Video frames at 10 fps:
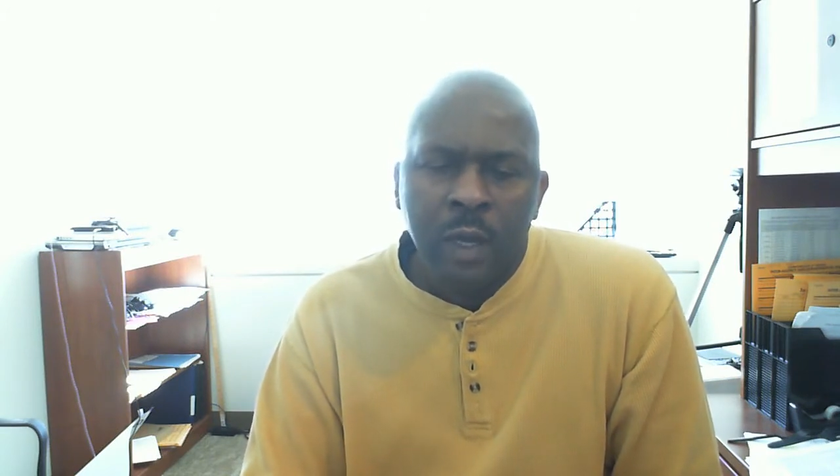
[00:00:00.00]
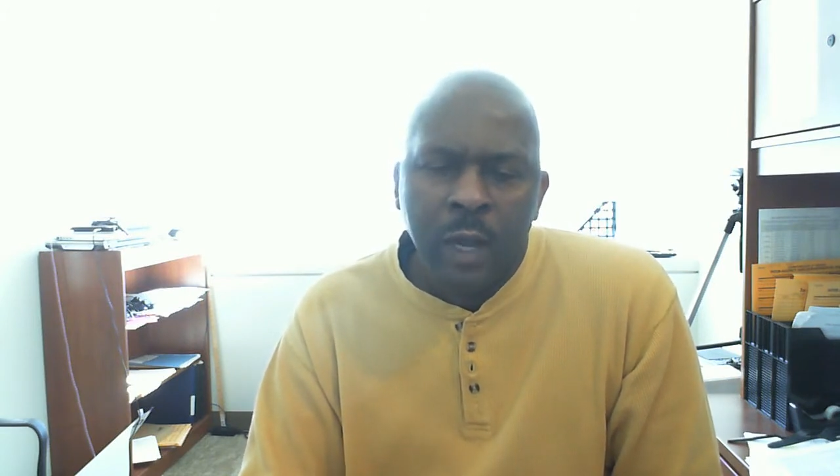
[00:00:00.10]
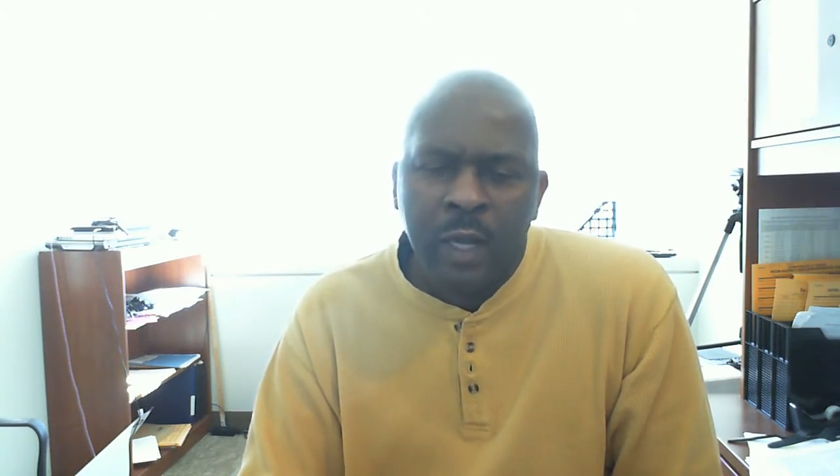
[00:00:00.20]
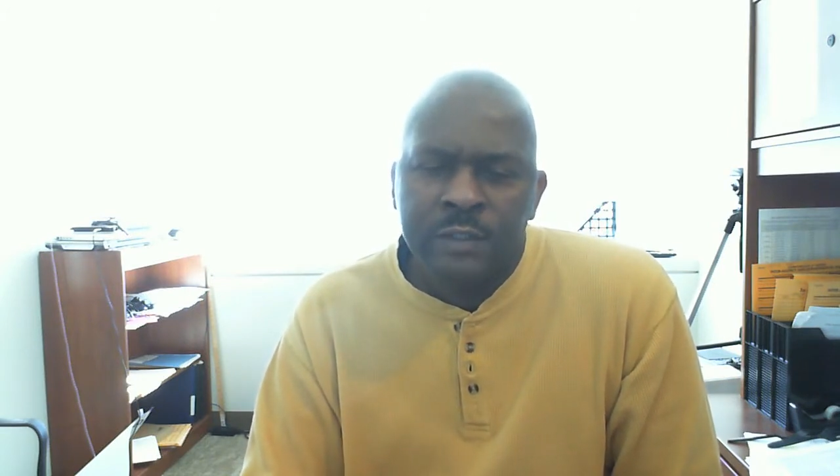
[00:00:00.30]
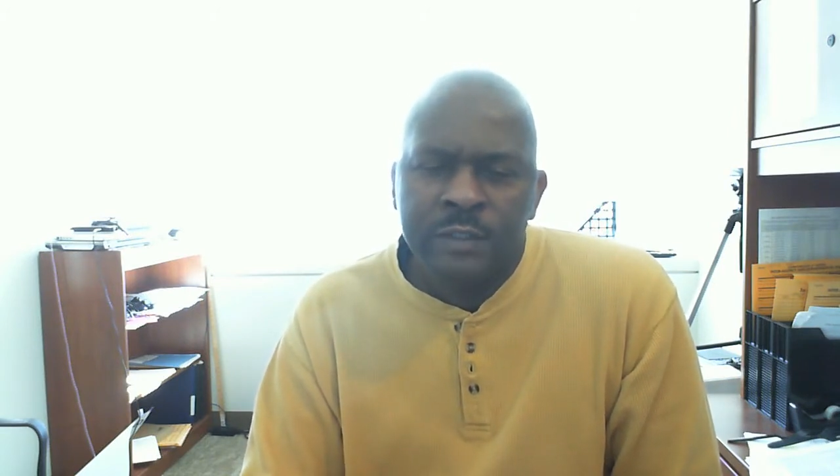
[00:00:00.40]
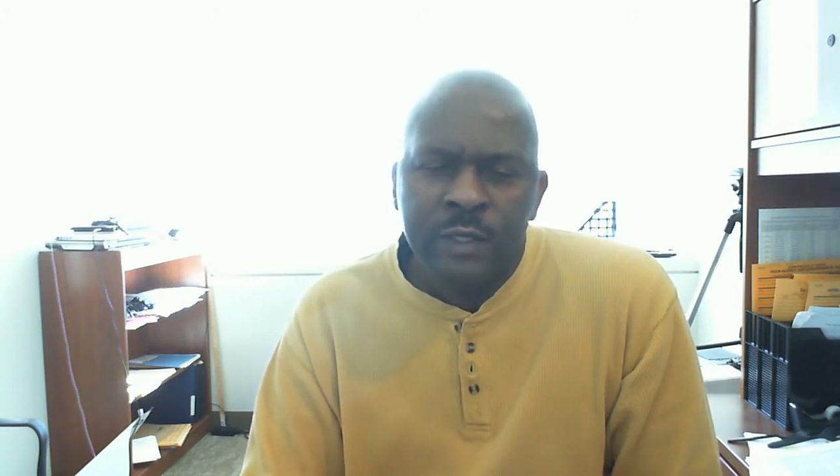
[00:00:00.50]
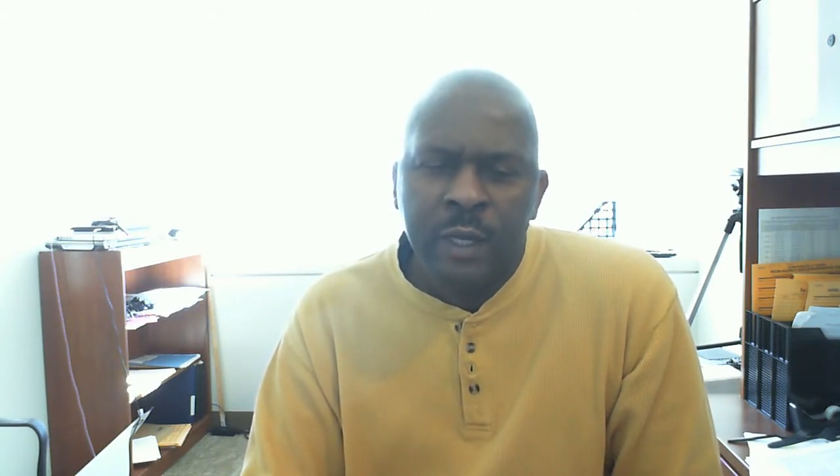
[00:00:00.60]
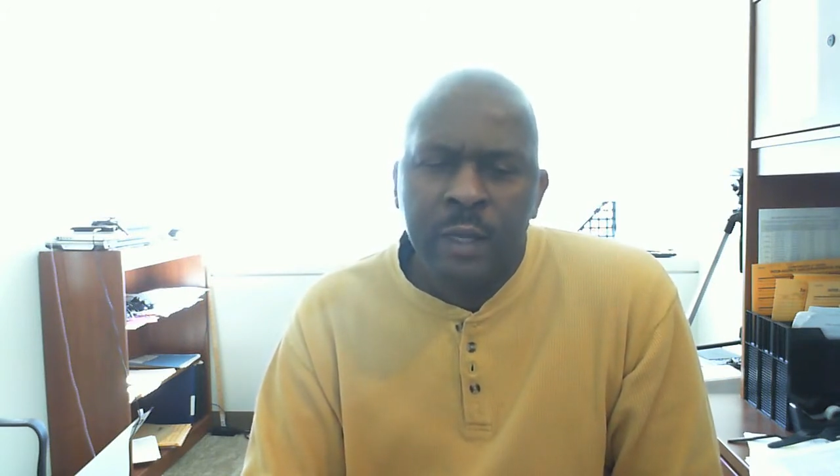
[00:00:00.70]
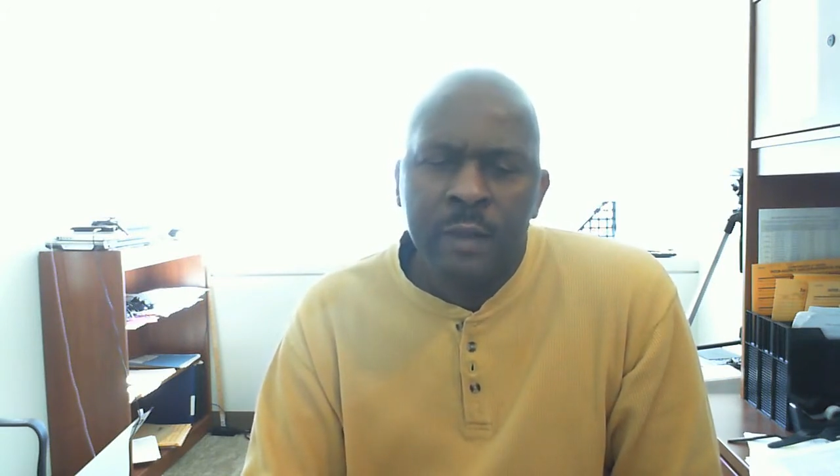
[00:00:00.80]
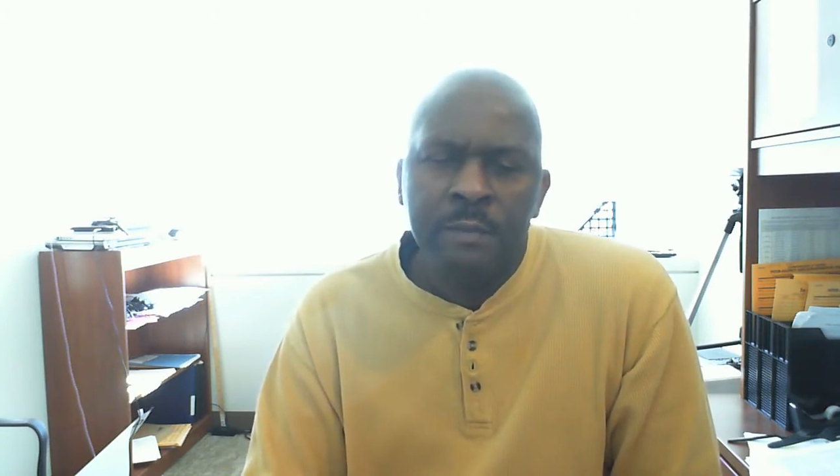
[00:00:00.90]
I
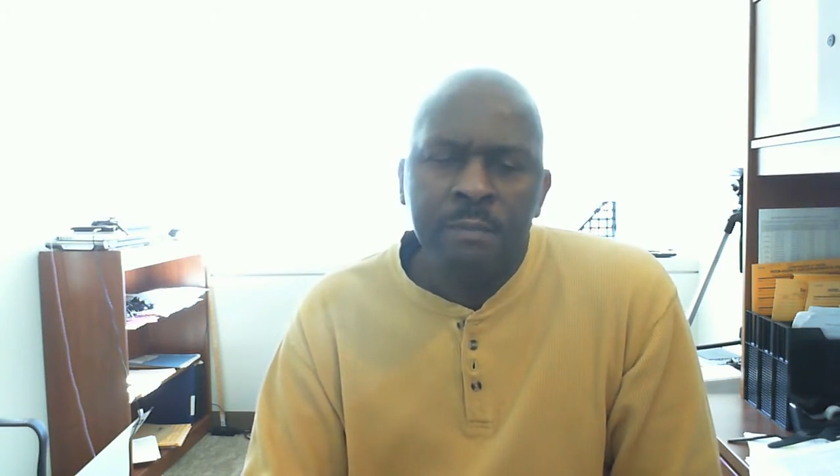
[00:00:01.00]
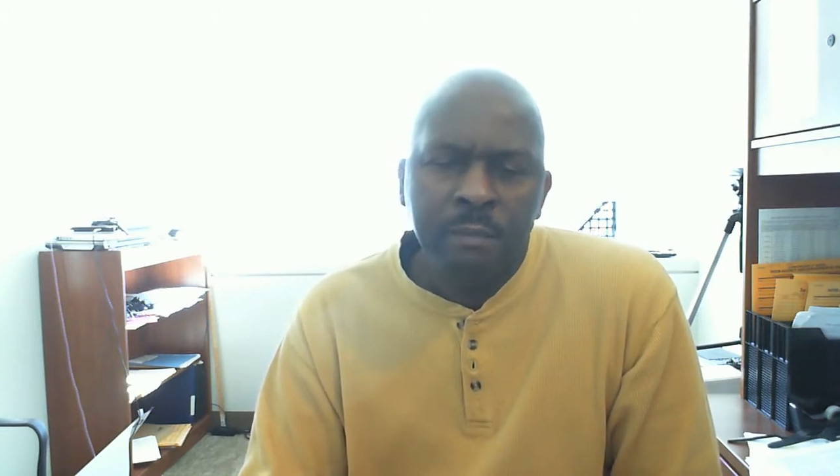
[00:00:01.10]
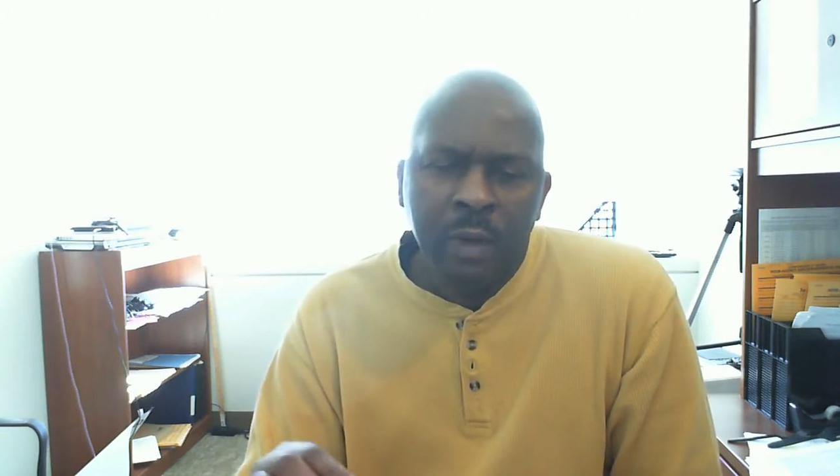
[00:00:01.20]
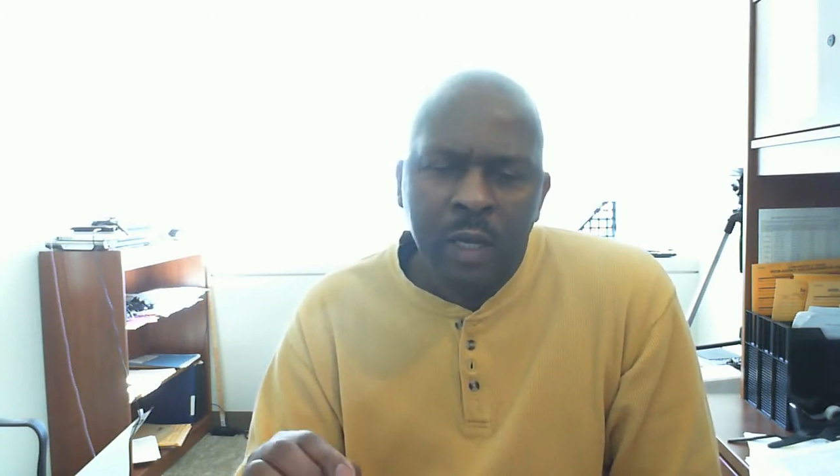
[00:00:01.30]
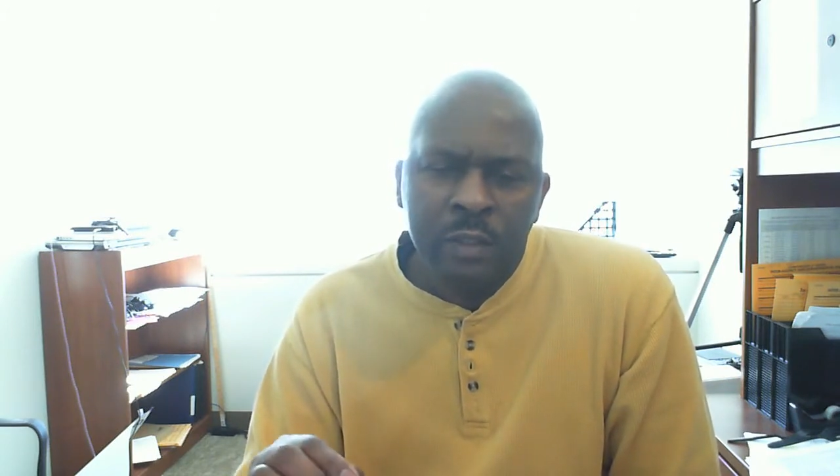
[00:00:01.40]
say, my